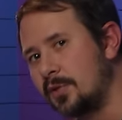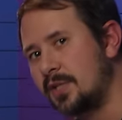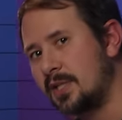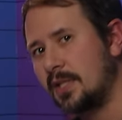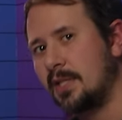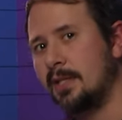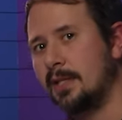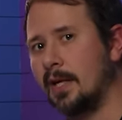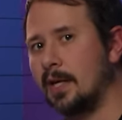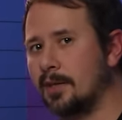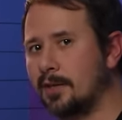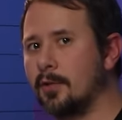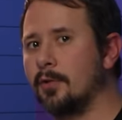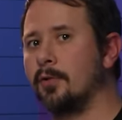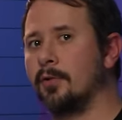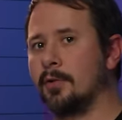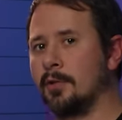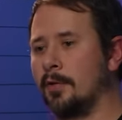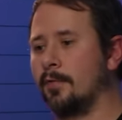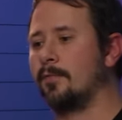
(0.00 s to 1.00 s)
see that that
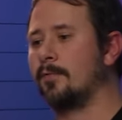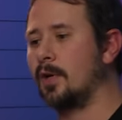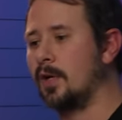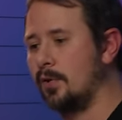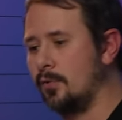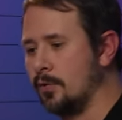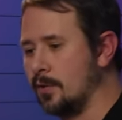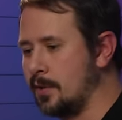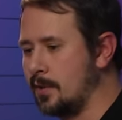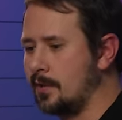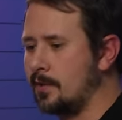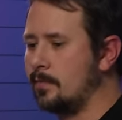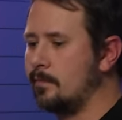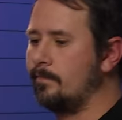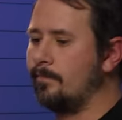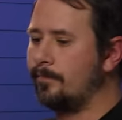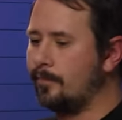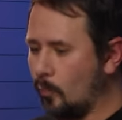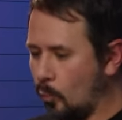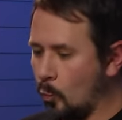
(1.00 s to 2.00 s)
are in the fragrance
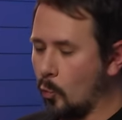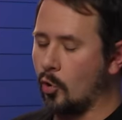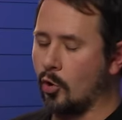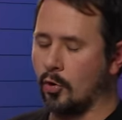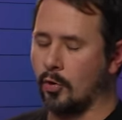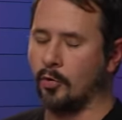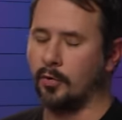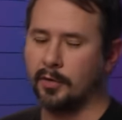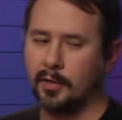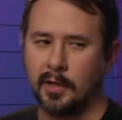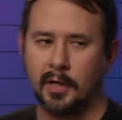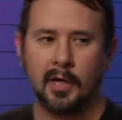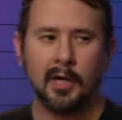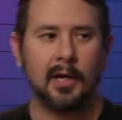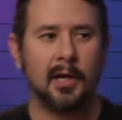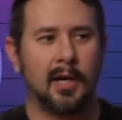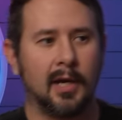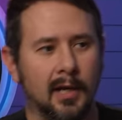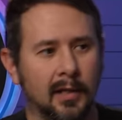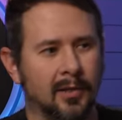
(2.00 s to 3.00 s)
world
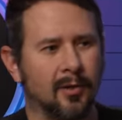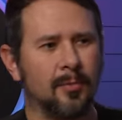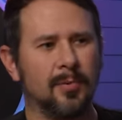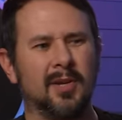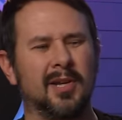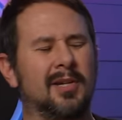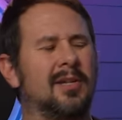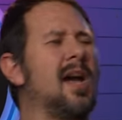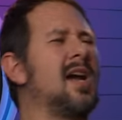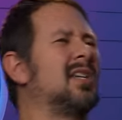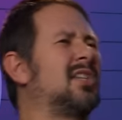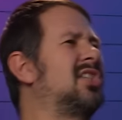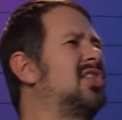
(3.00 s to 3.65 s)
and they'll be like, that